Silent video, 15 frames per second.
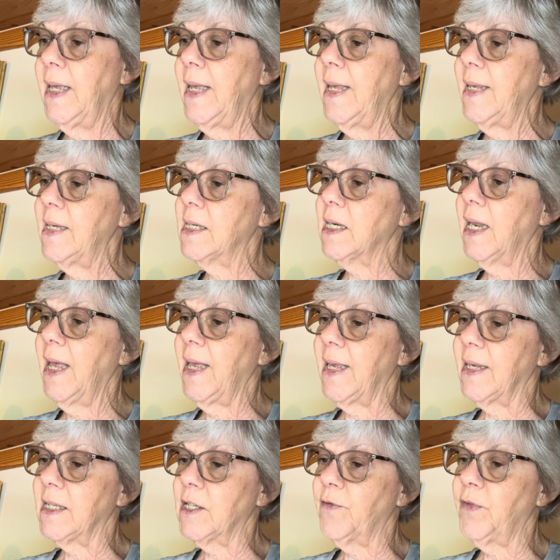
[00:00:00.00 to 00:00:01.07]
His
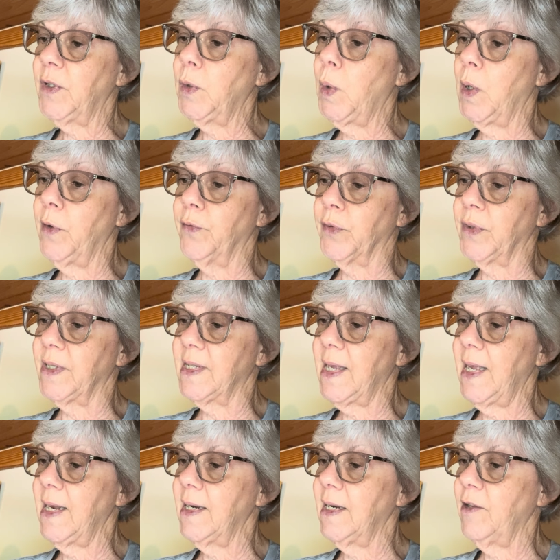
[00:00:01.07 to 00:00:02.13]
legs flew over his
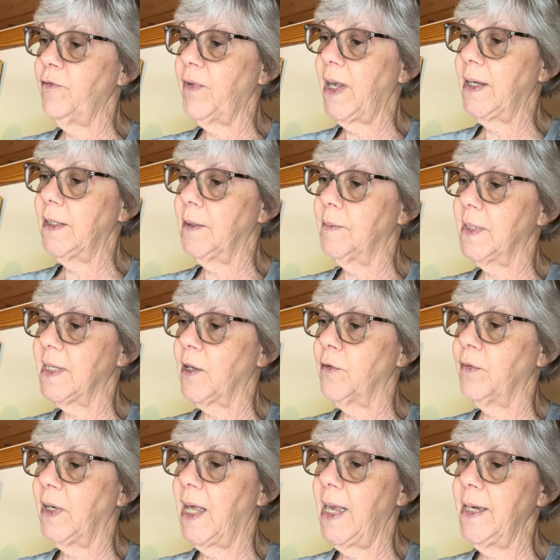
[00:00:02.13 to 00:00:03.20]
head, and he found
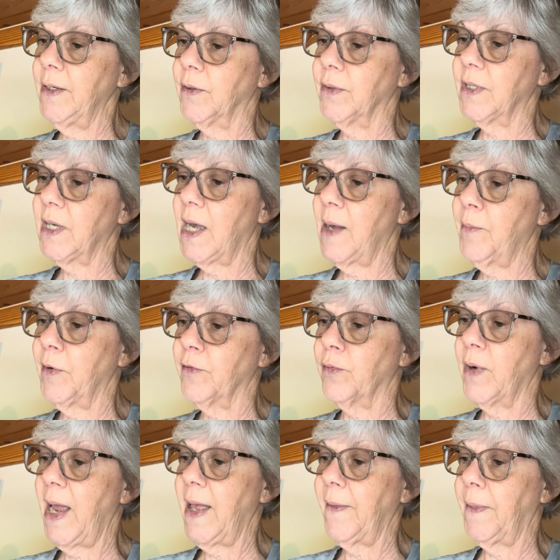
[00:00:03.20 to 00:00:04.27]
himself lying on top of
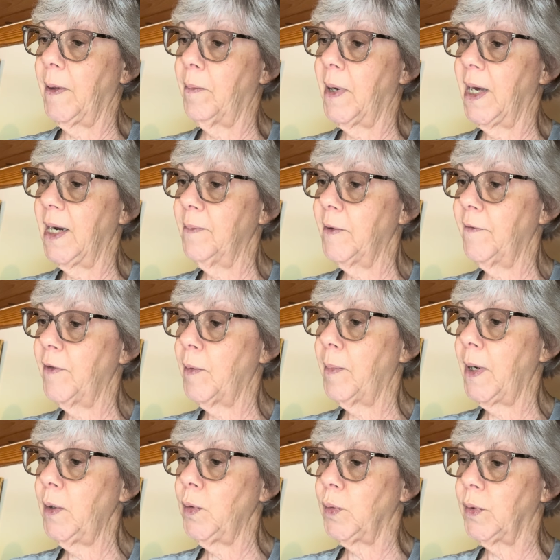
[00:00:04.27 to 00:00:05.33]
Rat in the bottom of the
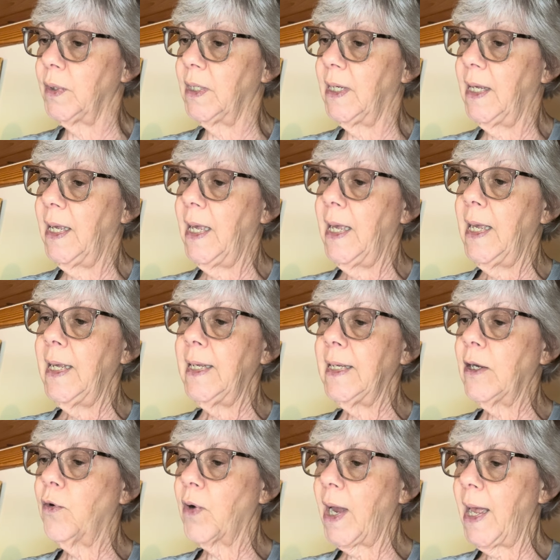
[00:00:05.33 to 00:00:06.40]
boat. He
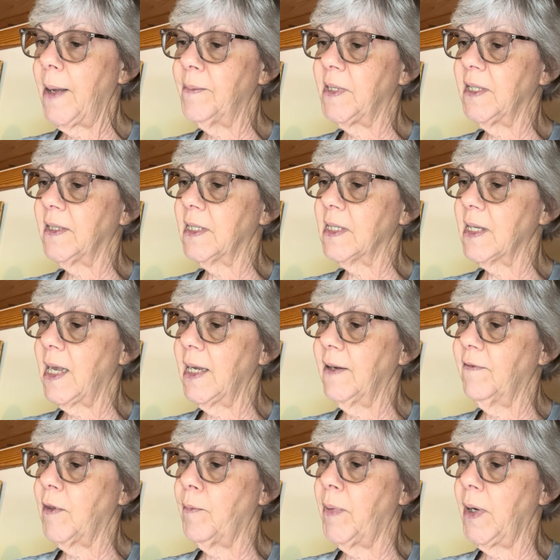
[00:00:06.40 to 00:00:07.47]
grabbed at the side
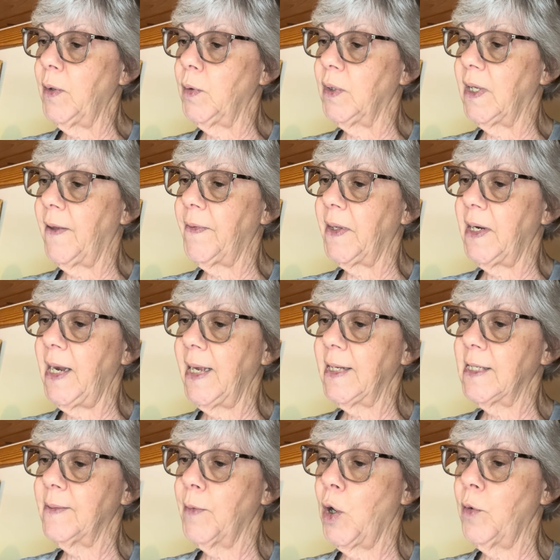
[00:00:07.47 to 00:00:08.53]
of the boat, and the
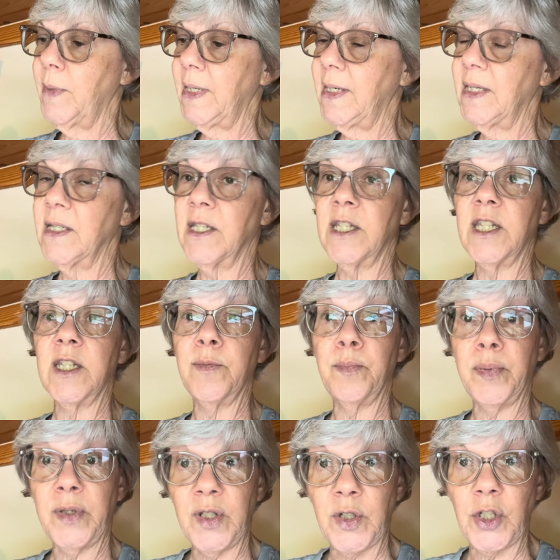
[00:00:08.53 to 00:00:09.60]
next moment,
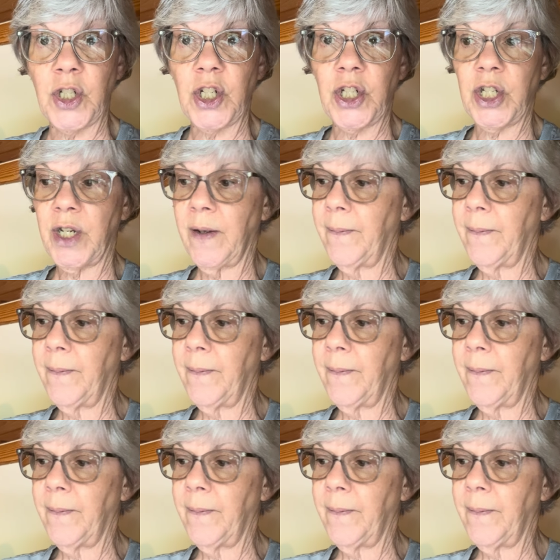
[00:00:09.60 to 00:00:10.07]
splush!